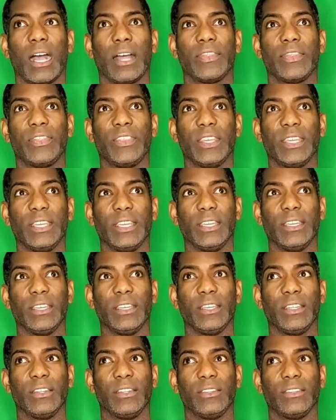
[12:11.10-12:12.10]
the
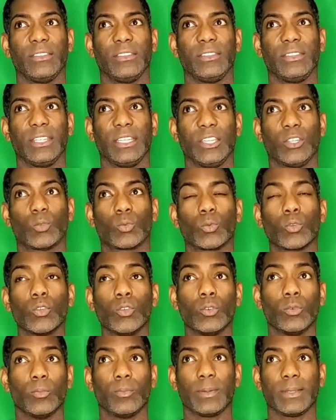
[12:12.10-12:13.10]

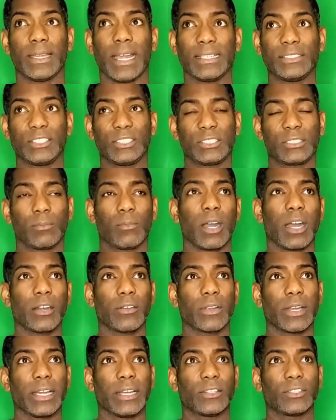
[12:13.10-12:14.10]
group, not just the
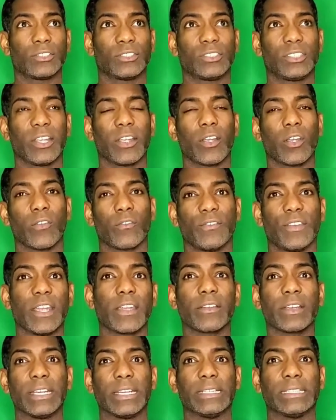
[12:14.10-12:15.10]
moderators, they are
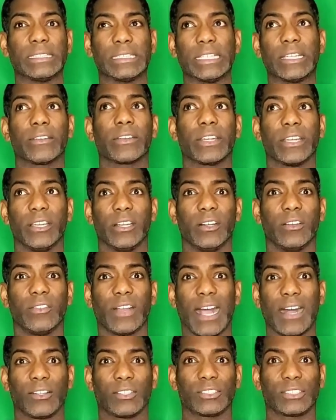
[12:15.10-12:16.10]
very leery of
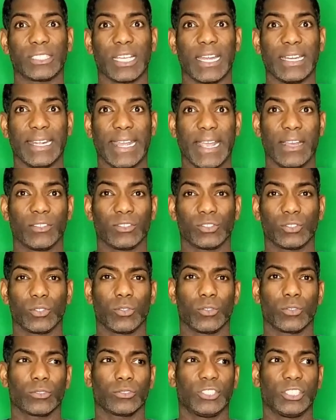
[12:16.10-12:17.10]
outside counsel
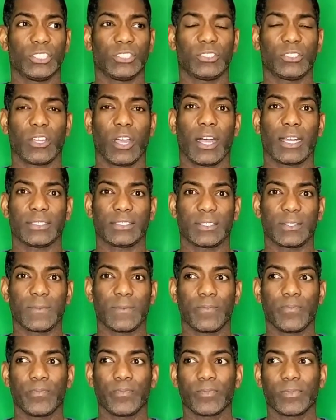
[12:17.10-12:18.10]
or just thoughts.
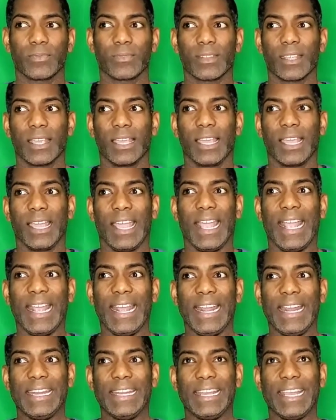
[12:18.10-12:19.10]

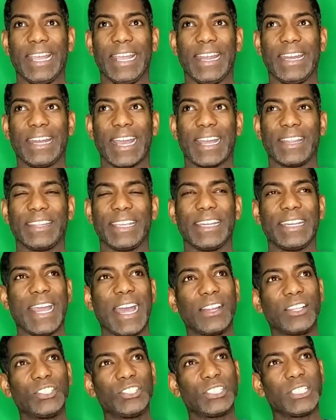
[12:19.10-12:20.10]
And the
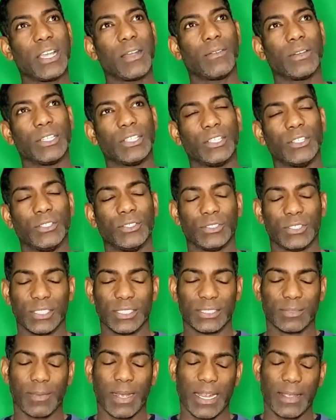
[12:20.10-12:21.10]
analogy I would use
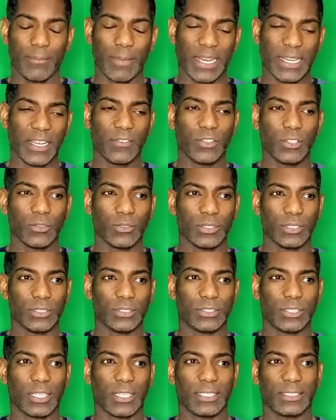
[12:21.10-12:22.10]
is my nephew
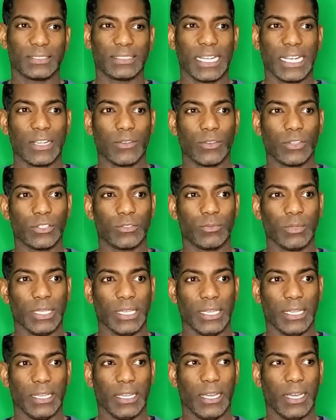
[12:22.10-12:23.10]
was staying with
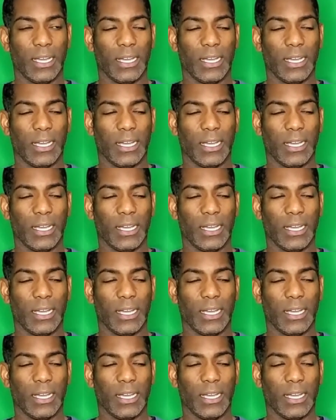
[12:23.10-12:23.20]
me